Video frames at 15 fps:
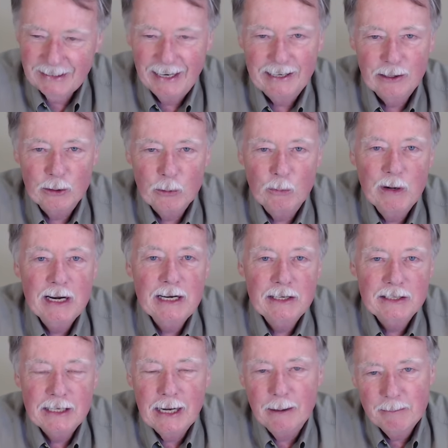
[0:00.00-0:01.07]
I don't know when
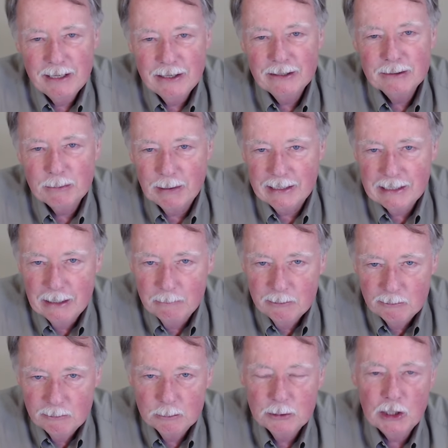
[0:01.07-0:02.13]
it'll come here. It's probably
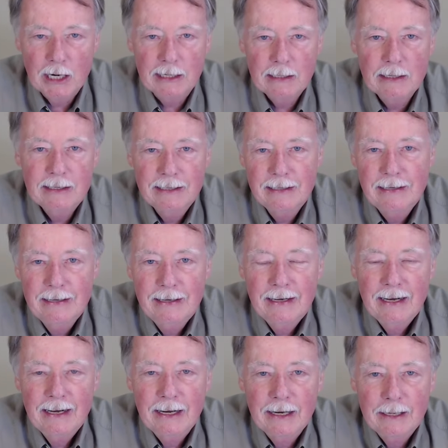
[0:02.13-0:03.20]
coming from China.
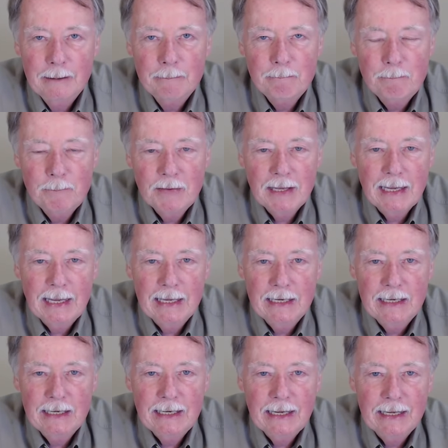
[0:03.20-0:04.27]
Um,
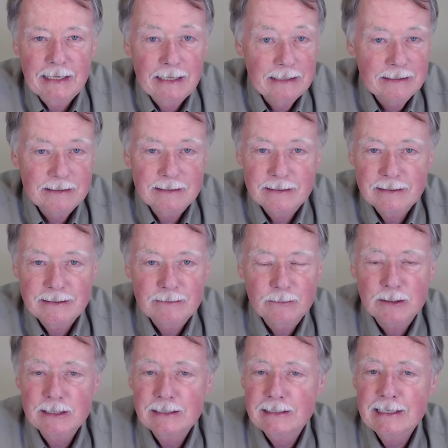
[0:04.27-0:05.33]
and and it
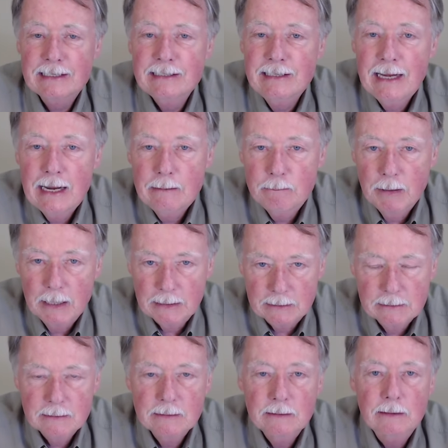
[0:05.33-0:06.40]
was sixty-eight
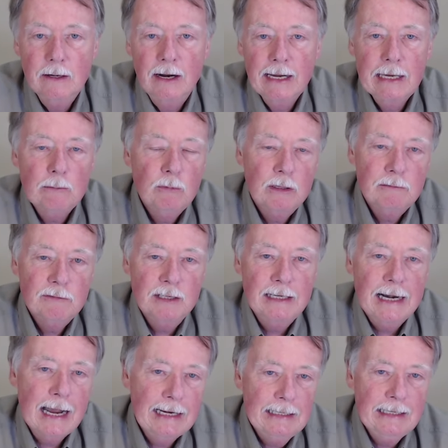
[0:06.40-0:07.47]
bucks. You know, I had one for
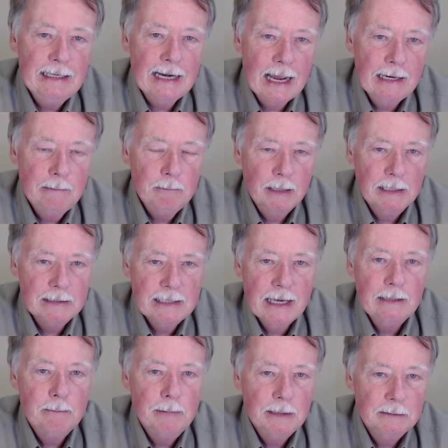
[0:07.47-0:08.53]
ninety-nine bucks,
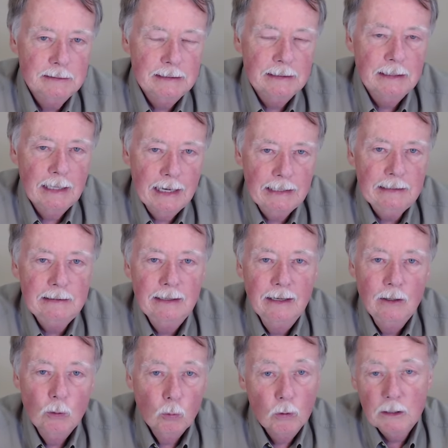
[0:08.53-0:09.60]
had a built-in light,
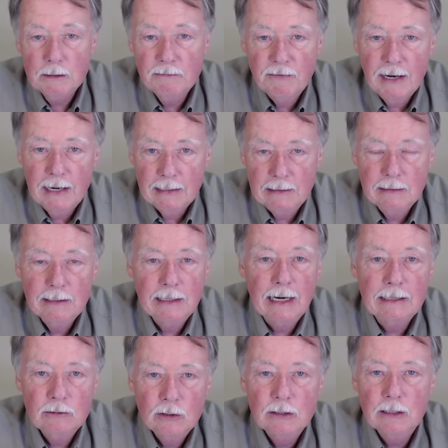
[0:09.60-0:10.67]
worked fine, and
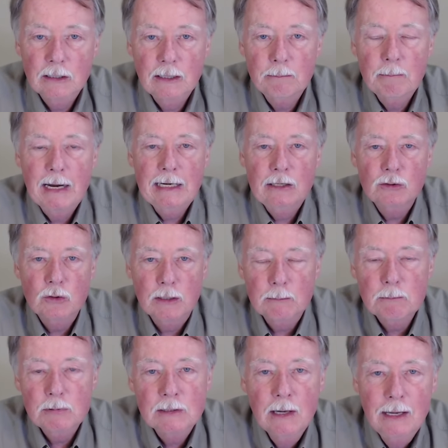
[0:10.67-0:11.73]
I took it on many
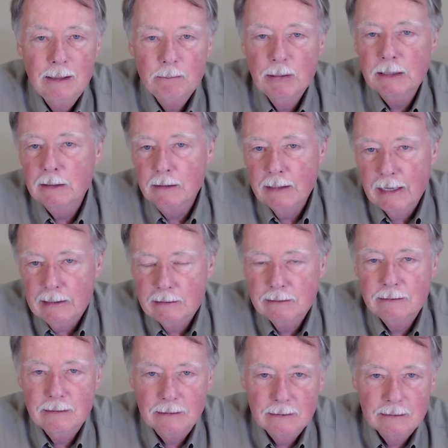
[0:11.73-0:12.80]
trips, but the light
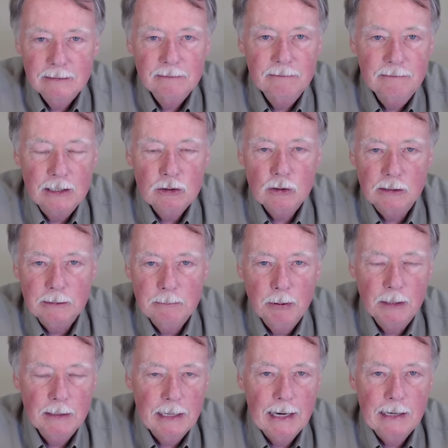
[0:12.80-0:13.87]
uh, eventually
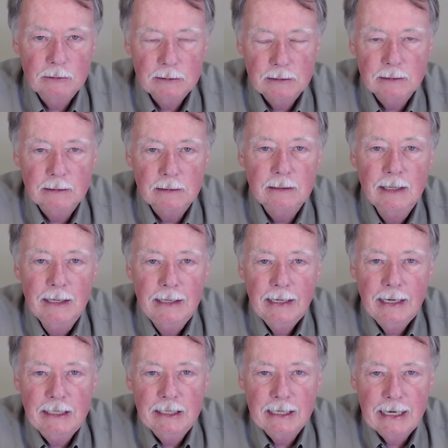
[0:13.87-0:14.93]
burned out, and,
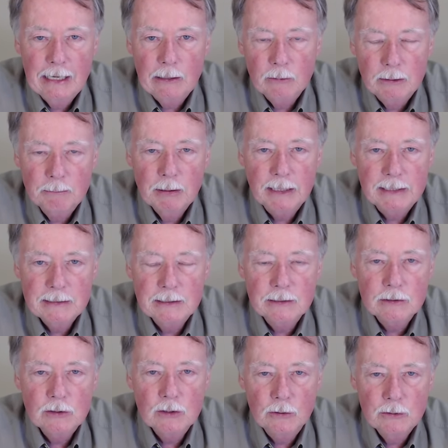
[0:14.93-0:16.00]
and you can't replace
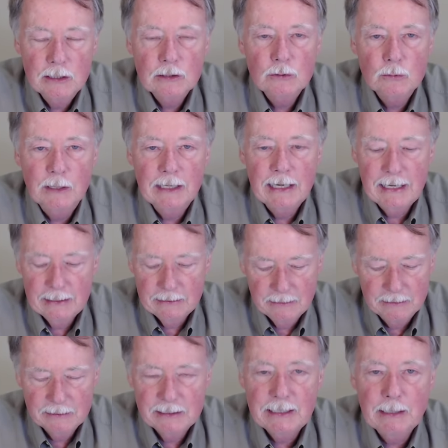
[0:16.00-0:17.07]
it. So this one has
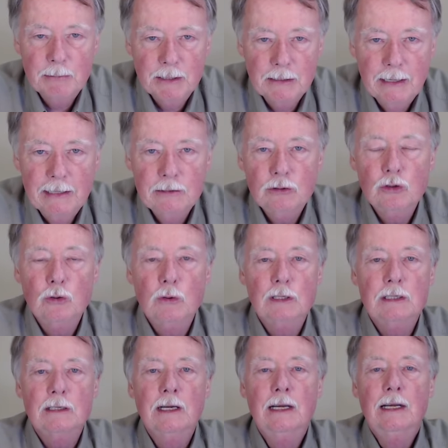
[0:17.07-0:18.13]
a separate light to
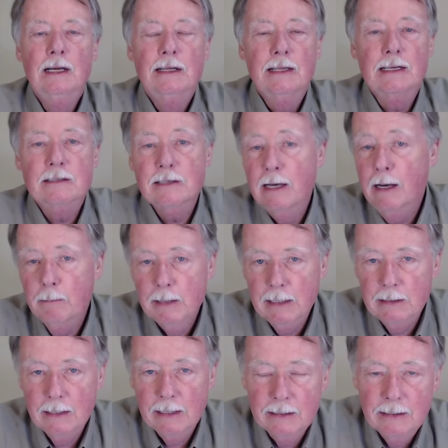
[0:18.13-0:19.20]
it that's
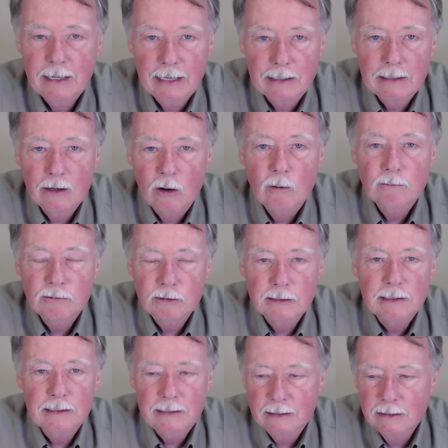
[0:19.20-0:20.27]
coming, and, and
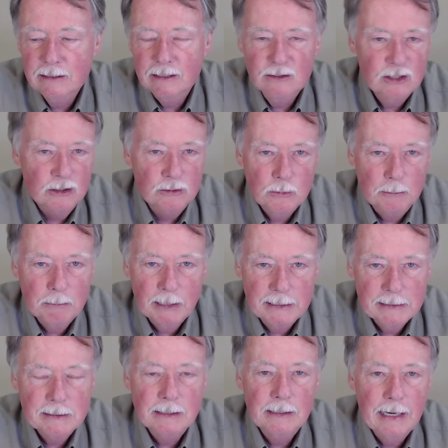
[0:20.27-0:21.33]
hopefully you can just
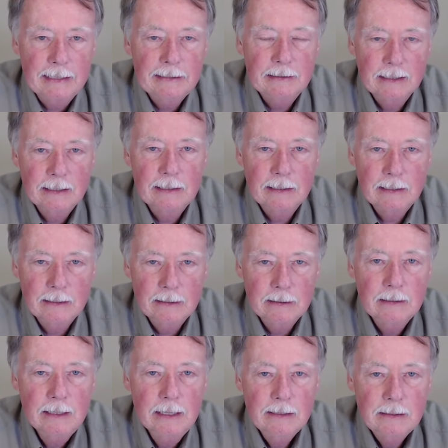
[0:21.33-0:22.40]
replace the light then, and
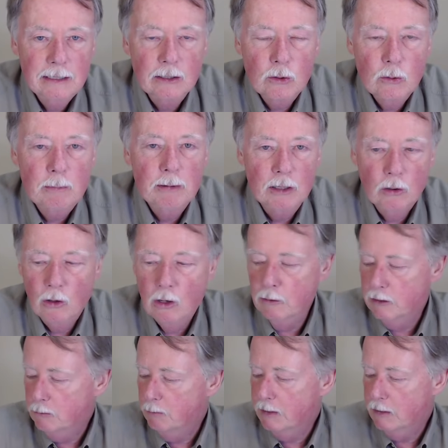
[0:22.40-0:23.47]
the, the equipment will
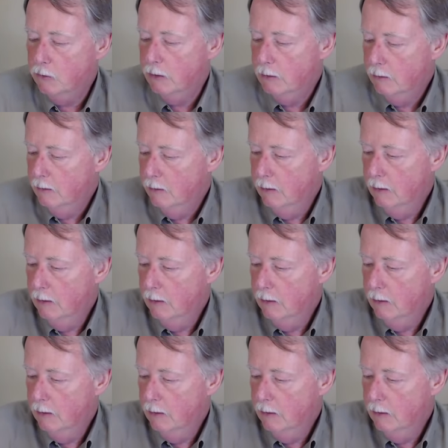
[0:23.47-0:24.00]
always be good.